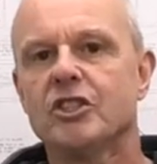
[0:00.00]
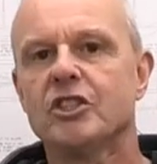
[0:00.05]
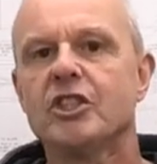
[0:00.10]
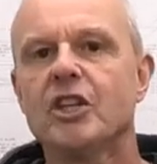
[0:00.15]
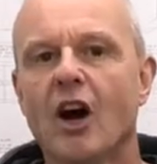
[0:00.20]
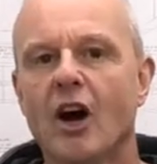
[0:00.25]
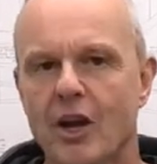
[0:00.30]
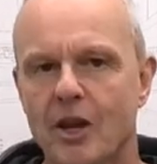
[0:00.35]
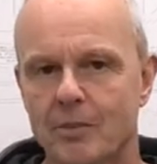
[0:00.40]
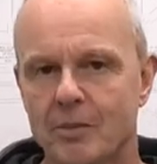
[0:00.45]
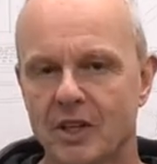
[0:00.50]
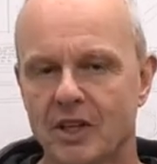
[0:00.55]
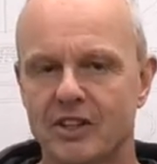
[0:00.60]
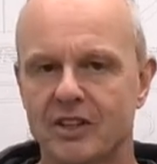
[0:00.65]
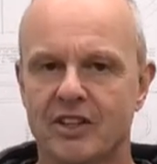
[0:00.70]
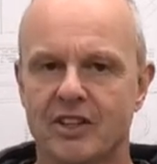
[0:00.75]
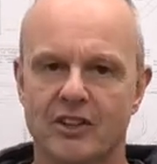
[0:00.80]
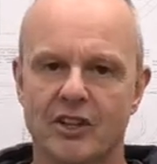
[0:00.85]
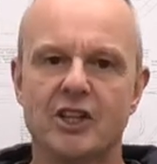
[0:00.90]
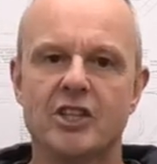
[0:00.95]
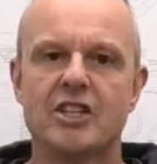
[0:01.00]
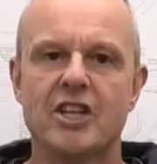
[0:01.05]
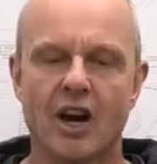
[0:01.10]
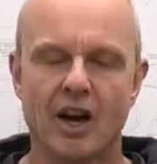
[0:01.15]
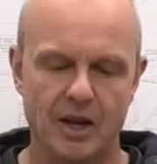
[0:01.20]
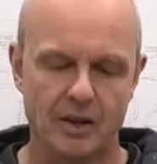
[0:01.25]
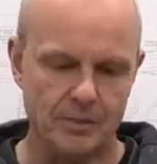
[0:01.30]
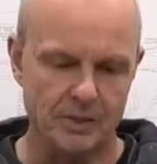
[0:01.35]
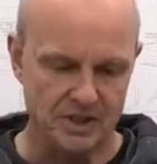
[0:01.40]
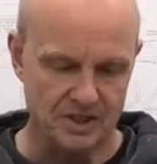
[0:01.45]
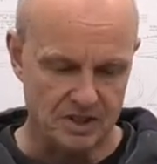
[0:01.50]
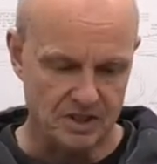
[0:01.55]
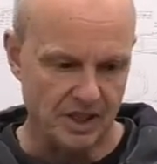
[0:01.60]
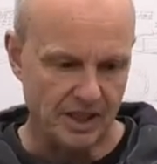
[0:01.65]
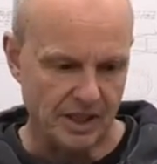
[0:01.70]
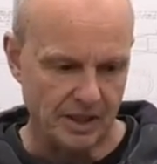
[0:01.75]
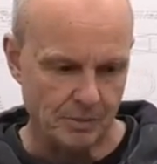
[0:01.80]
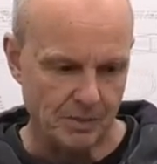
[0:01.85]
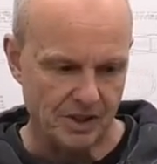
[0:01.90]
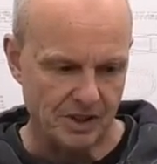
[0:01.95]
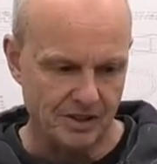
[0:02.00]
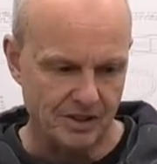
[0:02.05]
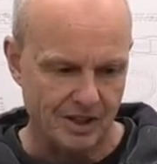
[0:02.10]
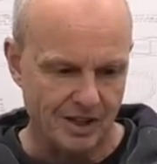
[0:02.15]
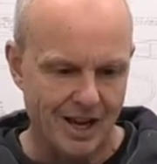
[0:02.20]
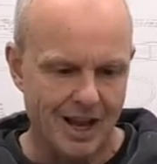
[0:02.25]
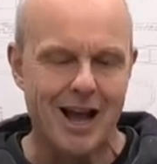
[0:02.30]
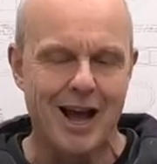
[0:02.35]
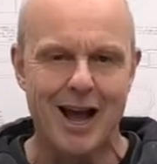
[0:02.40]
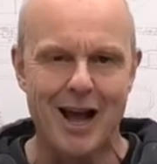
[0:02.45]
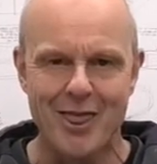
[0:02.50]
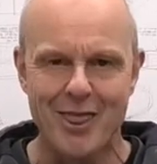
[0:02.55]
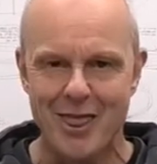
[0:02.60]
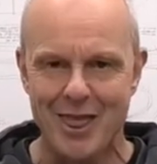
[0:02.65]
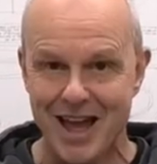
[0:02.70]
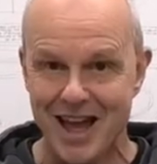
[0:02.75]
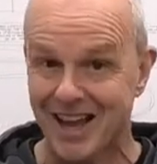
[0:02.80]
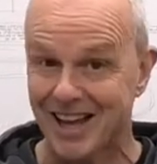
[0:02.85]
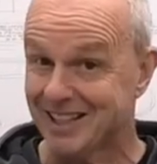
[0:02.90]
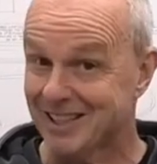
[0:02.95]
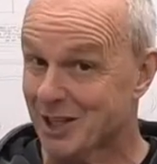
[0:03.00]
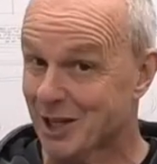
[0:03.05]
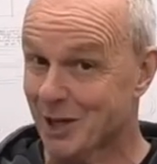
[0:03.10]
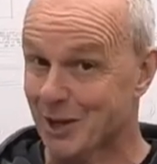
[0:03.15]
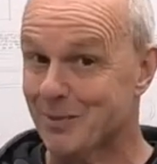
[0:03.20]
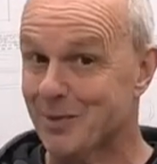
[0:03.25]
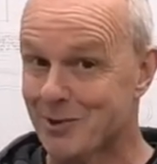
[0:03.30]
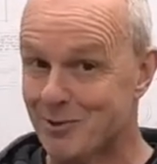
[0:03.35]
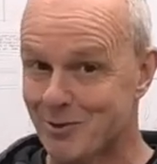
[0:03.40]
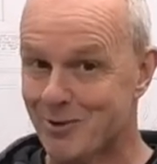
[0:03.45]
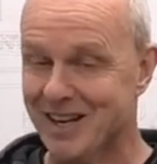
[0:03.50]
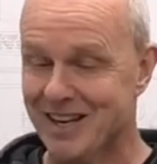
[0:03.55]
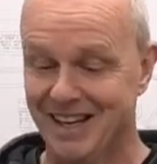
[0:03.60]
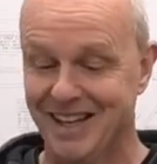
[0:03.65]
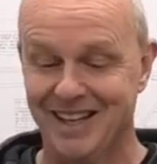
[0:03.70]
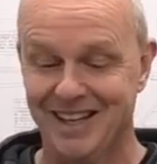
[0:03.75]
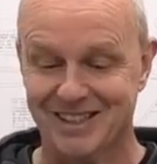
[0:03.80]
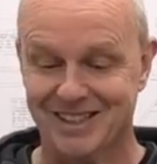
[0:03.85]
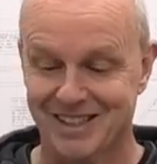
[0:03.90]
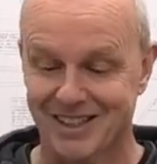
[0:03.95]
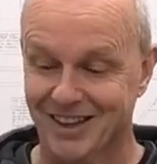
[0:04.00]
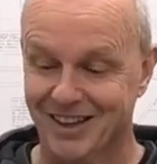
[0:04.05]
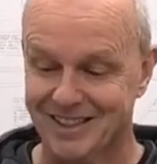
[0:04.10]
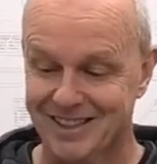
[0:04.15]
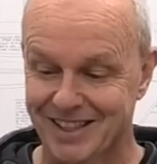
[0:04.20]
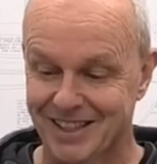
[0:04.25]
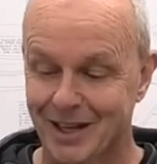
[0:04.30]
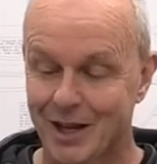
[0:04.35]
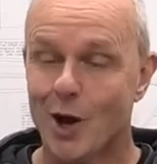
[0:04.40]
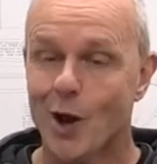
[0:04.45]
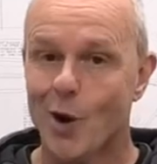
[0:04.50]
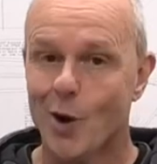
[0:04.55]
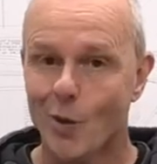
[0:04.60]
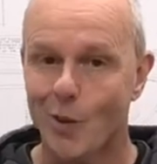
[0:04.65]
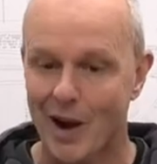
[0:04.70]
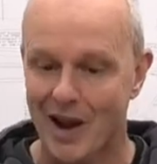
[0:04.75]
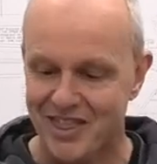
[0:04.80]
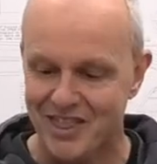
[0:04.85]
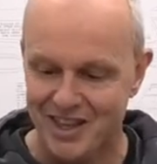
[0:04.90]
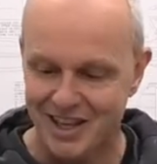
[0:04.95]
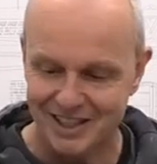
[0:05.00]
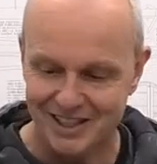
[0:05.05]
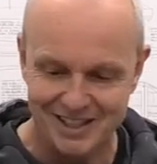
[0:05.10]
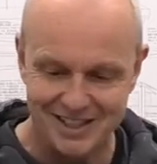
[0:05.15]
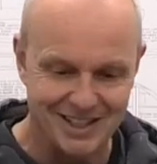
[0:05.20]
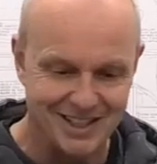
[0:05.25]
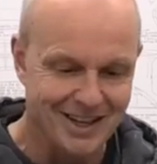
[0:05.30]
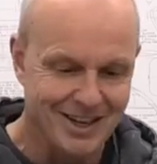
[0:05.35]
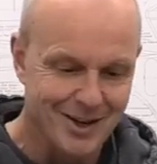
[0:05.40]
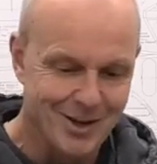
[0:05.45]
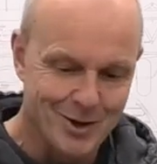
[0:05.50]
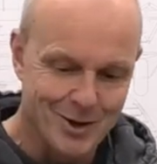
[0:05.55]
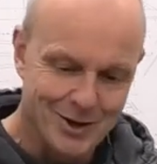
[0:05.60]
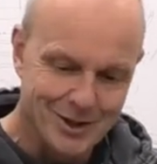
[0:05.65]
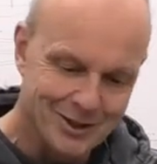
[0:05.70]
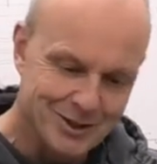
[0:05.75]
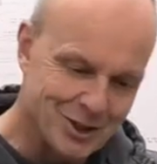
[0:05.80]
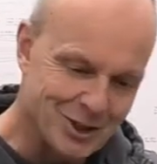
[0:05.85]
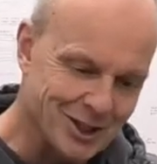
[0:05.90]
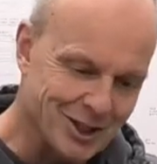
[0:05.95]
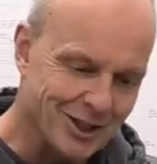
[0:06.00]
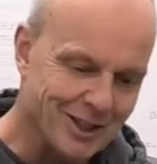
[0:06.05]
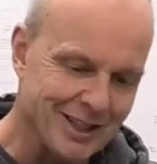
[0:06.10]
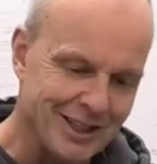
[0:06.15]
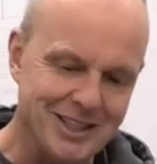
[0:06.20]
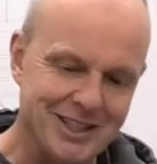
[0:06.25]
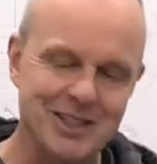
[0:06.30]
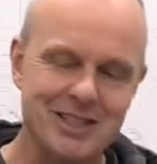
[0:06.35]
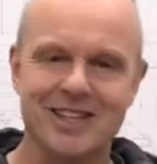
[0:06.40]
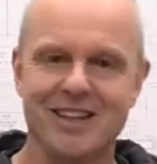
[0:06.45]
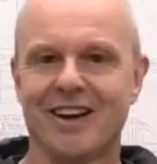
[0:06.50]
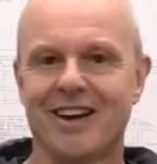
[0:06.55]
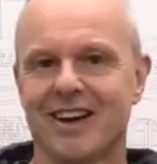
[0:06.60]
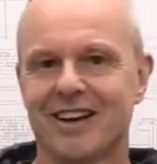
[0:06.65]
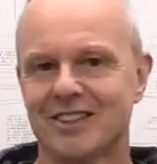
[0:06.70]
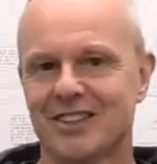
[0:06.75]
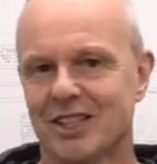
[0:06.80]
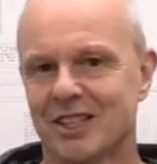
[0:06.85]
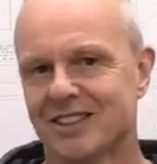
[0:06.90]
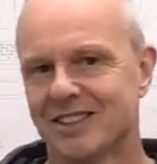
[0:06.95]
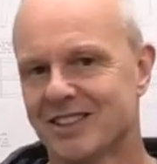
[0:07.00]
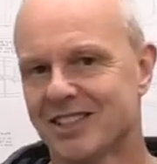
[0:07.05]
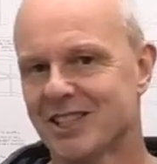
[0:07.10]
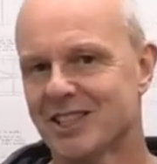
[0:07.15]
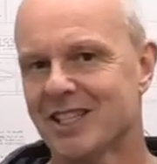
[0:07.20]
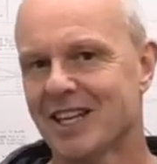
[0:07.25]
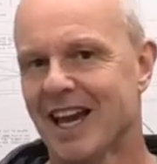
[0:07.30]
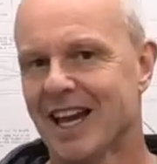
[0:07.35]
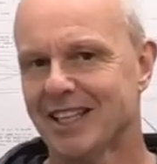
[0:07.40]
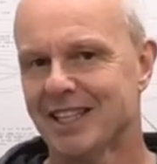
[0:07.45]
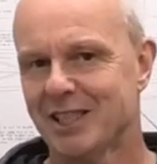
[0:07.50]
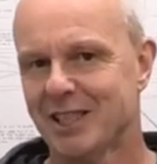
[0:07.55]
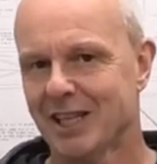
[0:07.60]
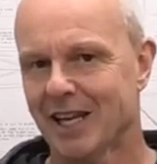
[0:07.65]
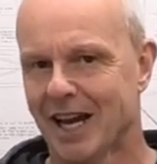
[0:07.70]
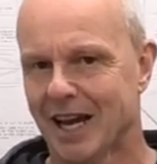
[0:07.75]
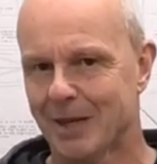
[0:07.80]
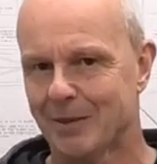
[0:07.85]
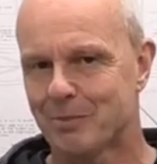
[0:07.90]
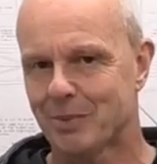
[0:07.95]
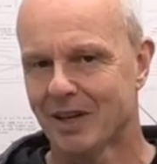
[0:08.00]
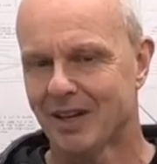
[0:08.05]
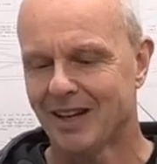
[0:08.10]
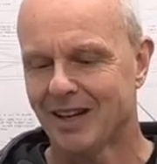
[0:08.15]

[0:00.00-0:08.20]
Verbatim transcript: diamond, the diamond demon and that is going to be really exciting when this suddenly starts to take shape